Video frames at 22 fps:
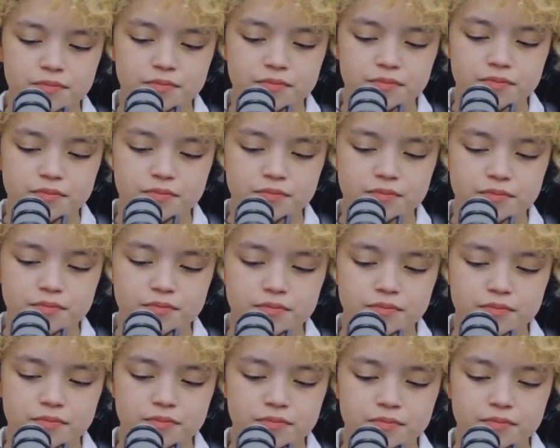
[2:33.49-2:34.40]

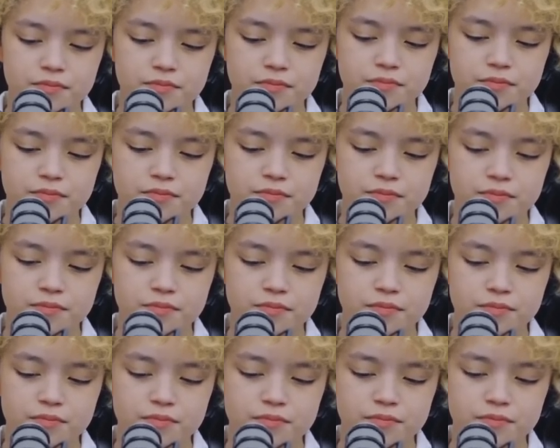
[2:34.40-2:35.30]

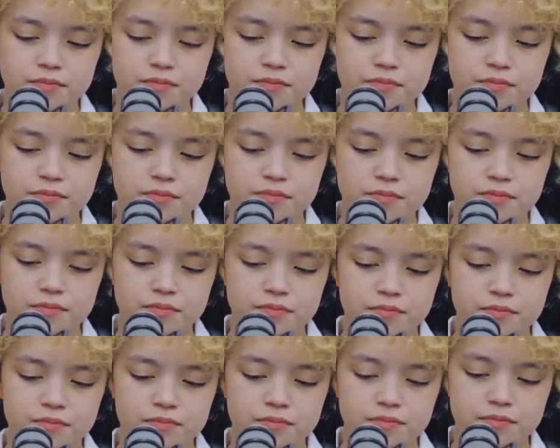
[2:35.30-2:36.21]

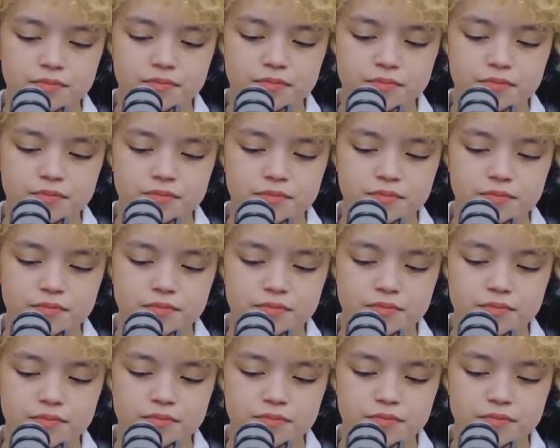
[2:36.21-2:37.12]

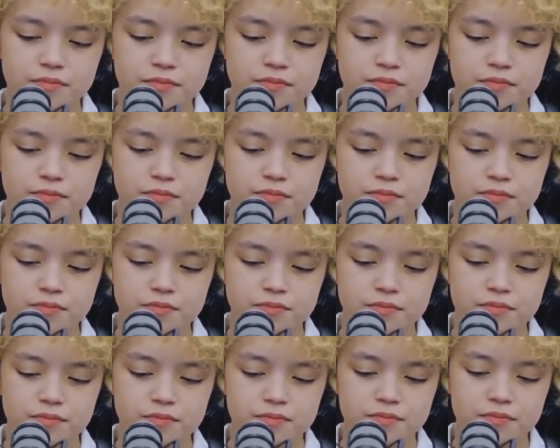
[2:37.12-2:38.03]

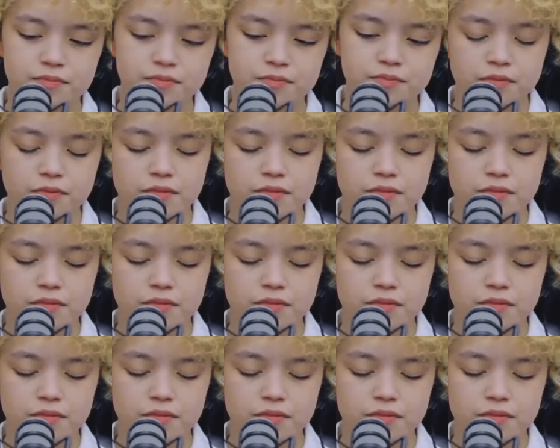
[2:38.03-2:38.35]
The person shown says nothing.